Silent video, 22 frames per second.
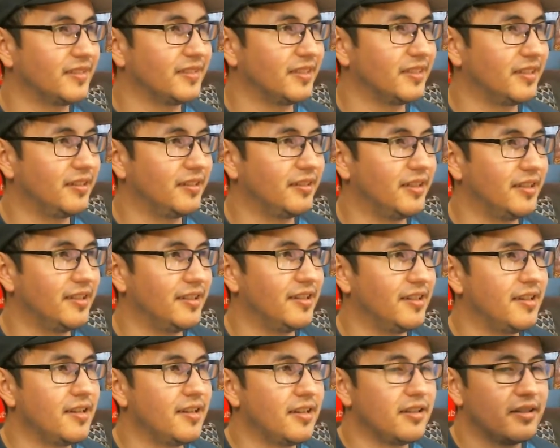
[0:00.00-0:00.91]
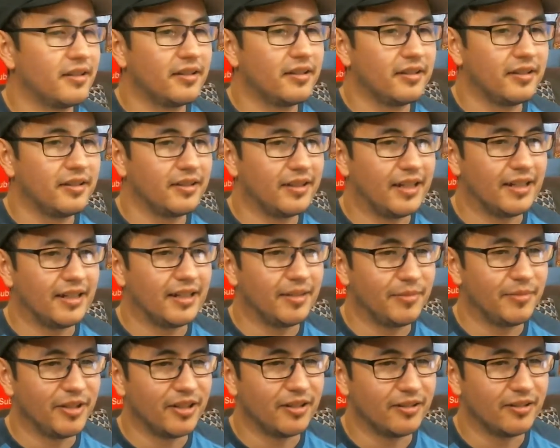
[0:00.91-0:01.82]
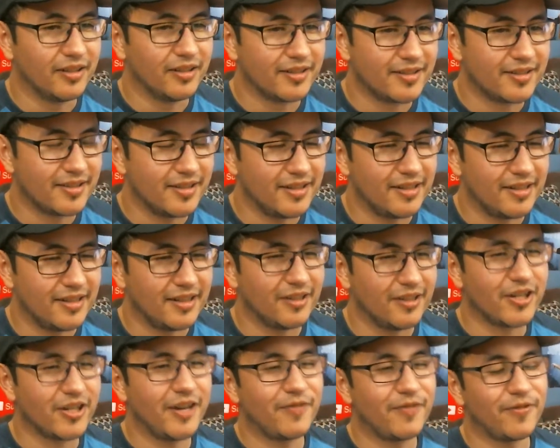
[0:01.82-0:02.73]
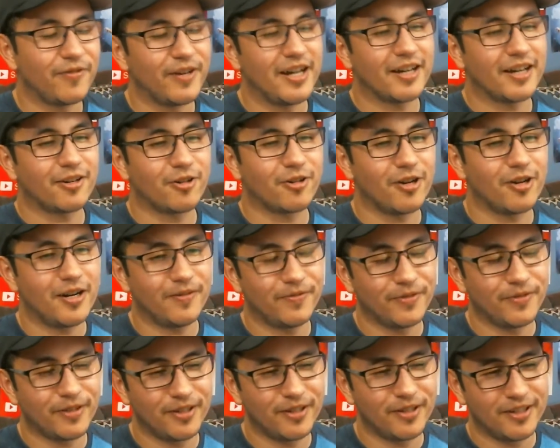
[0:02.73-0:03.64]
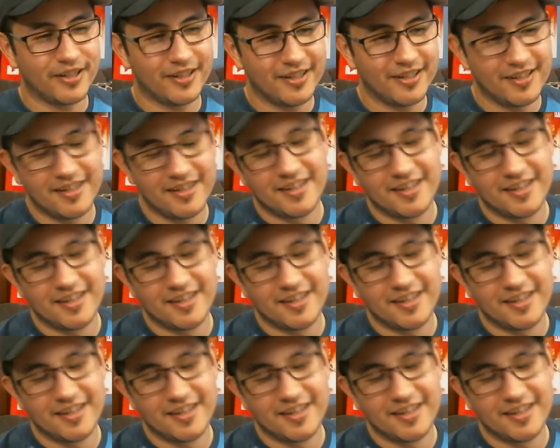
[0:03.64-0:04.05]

All right. Yeah, let me know. Let's see. Okay, Frank Crawford.